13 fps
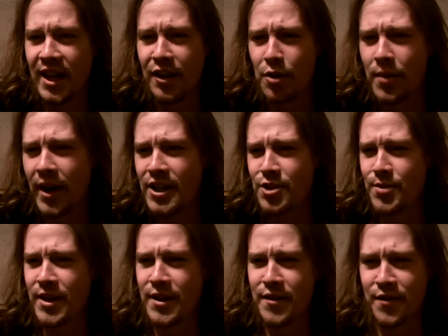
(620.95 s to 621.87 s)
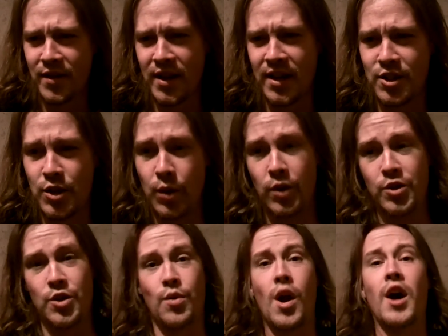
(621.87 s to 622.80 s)
Kind of reminds me of Too
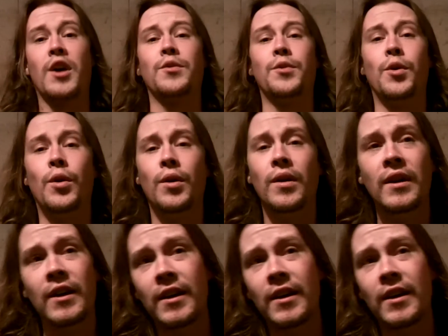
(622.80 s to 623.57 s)
Old to Rock and Roll,